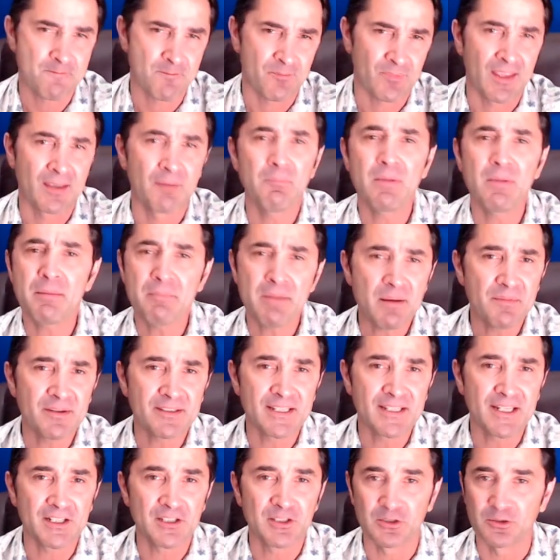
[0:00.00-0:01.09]
Maybe
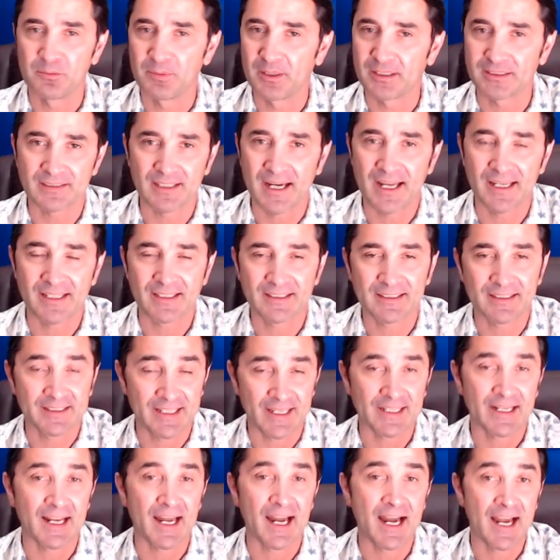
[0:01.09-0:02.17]
they do, but I
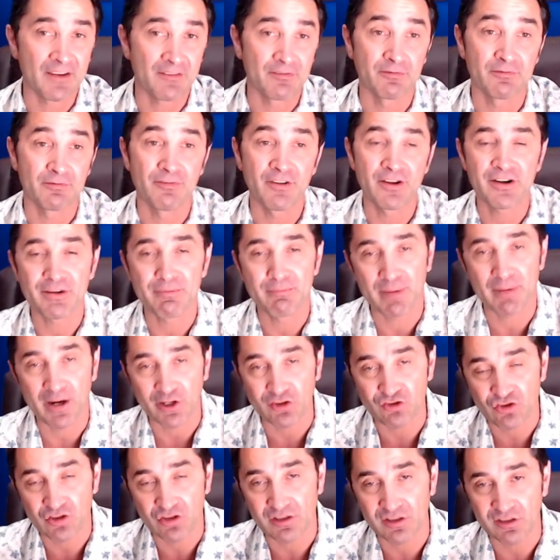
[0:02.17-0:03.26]
again, I very
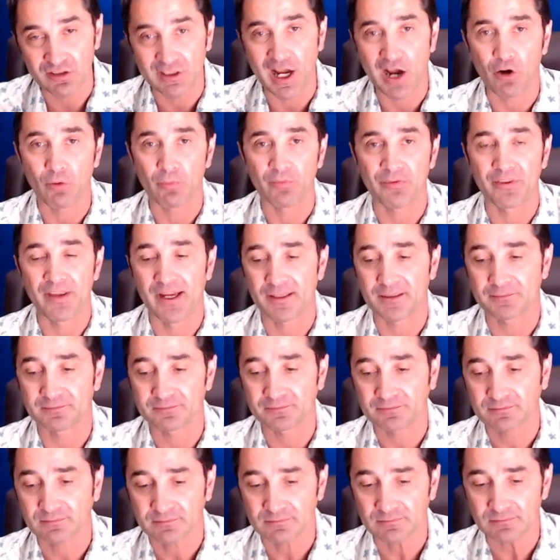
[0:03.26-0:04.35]
much doubt that
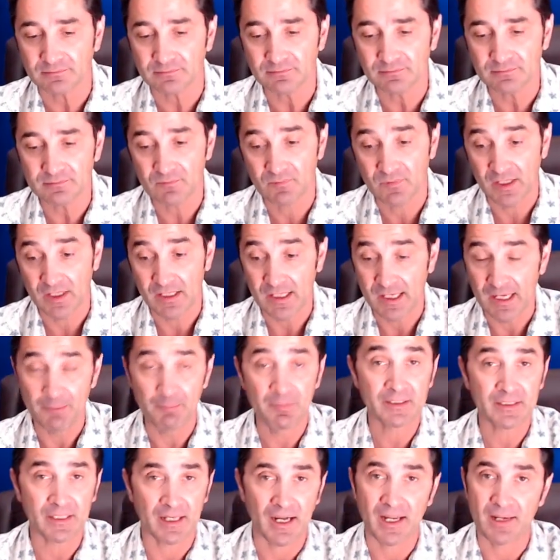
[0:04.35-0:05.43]

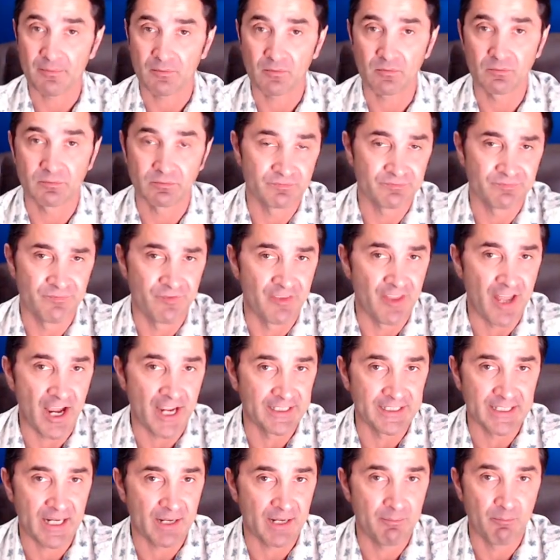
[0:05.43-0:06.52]
but I'm
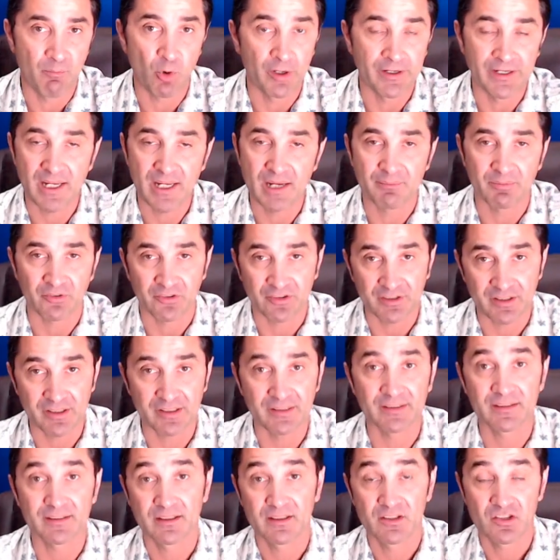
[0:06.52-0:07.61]

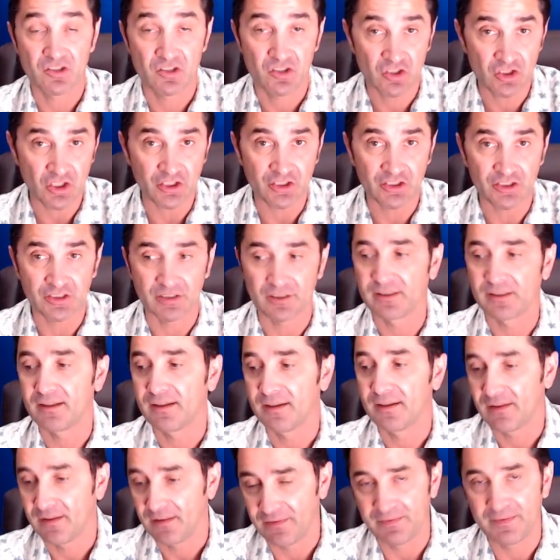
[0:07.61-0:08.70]
99.9% certain
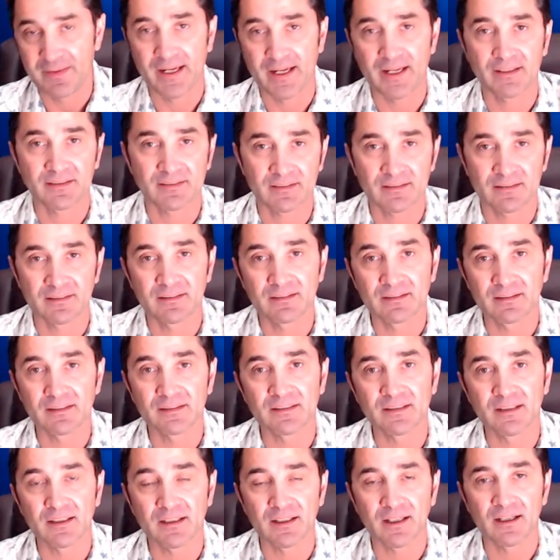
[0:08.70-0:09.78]
that uh,
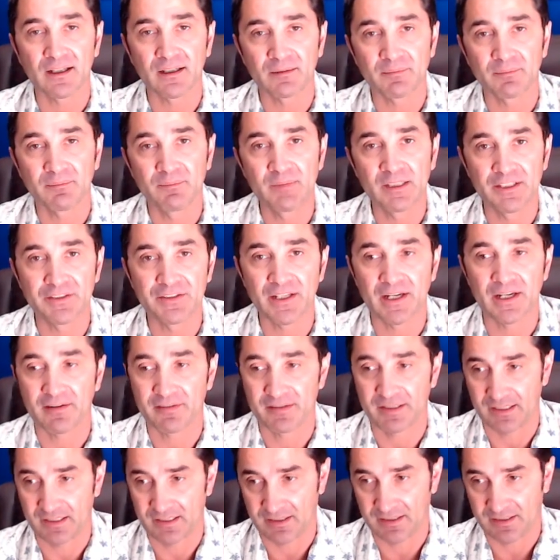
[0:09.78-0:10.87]
the
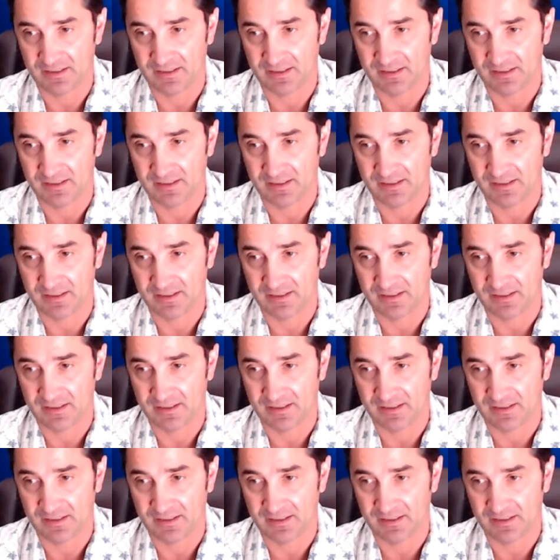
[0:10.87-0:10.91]
military